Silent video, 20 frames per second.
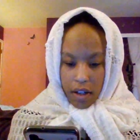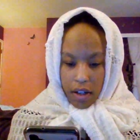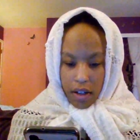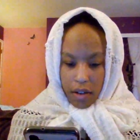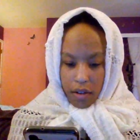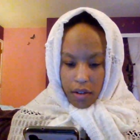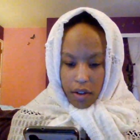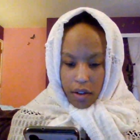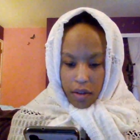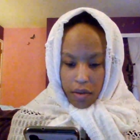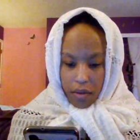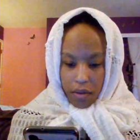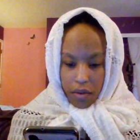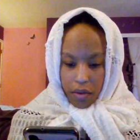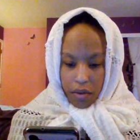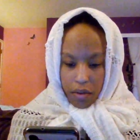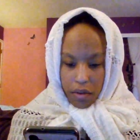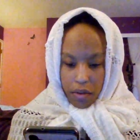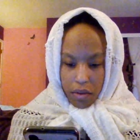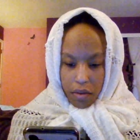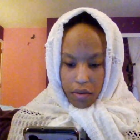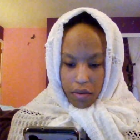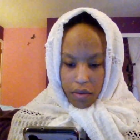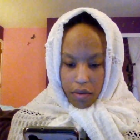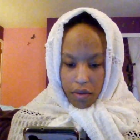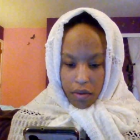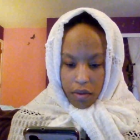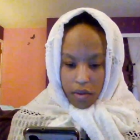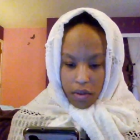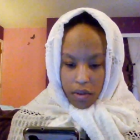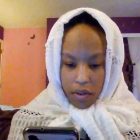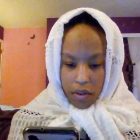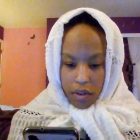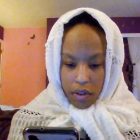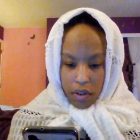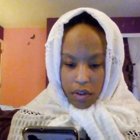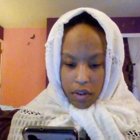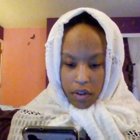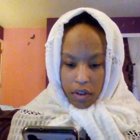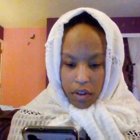I'll go to
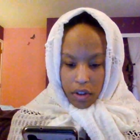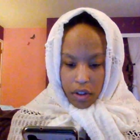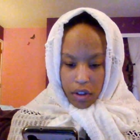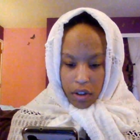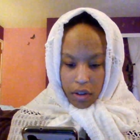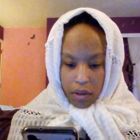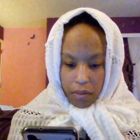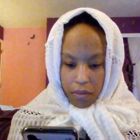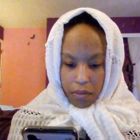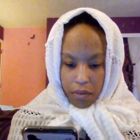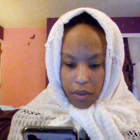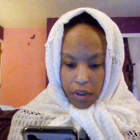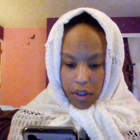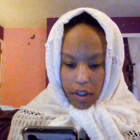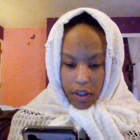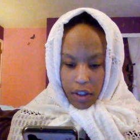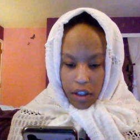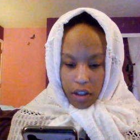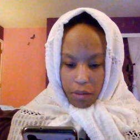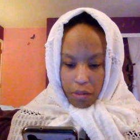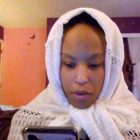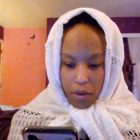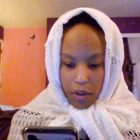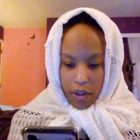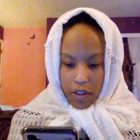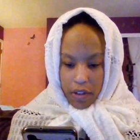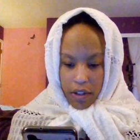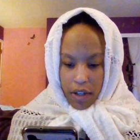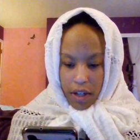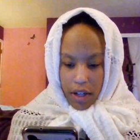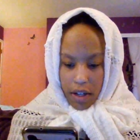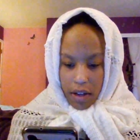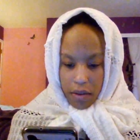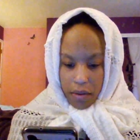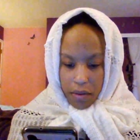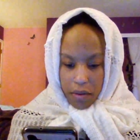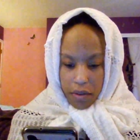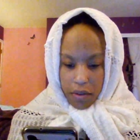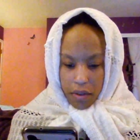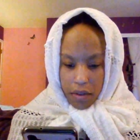um, Kagemori's
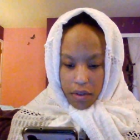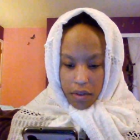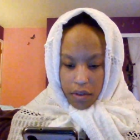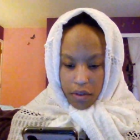house.